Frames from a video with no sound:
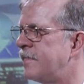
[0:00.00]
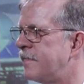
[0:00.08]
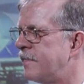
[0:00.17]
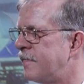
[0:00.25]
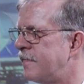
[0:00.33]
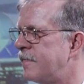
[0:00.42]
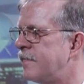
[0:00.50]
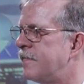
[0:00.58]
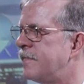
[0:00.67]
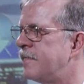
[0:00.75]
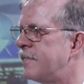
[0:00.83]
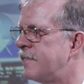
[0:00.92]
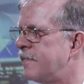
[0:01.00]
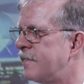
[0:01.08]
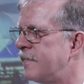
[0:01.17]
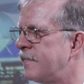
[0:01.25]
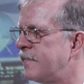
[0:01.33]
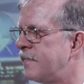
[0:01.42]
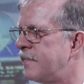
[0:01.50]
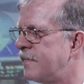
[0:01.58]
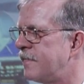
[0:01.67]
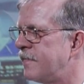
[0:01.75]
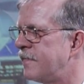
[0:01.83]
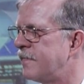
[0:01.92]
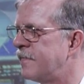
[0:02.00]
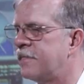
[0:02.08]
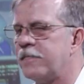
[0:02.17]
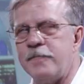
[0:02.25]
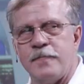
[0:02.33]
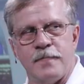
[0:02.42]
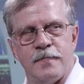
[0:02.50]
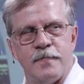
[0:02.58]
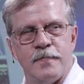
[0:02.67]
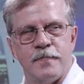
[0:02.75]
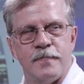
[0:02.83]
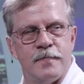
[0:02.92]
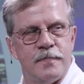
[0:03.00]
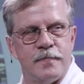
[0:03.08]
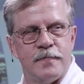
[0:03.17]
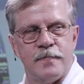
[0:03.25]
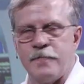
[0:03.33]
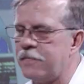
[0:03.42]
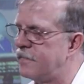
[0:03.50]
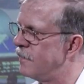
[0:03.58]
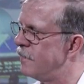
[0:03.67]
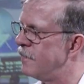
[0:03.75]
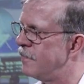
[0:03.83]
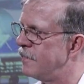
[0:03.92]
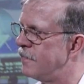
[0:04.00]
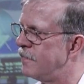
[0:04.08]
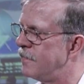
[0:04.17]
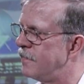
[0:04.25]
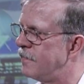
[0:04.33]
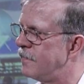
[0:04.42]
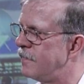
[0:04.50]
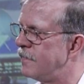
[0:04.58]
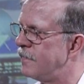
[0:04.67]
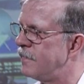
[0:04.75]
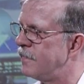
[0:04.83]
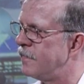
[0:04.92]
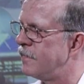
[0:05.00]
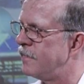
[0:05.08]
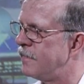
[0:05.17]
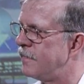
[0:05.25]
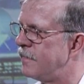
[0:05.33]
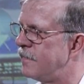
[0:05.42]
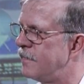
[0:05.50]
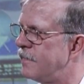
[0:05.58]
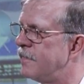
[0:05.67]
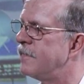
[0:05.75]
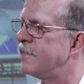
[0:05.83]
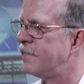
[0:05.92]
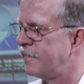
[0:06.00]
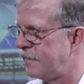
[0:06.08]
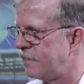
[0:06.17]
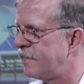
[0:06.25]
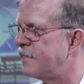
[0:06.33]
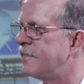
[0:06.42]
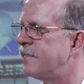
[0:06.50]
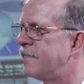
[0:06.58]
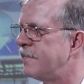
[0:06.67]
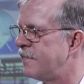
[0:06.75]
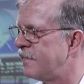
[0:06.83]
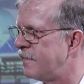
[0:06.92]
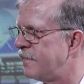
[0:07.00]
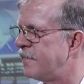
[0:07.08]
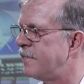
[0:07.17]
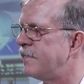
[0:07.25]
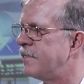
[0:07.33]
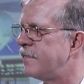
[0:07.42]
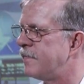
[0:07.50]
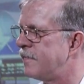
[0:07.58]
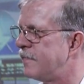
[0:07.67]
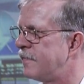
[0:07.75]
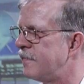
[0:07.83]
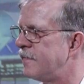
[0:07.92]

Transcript: (silent)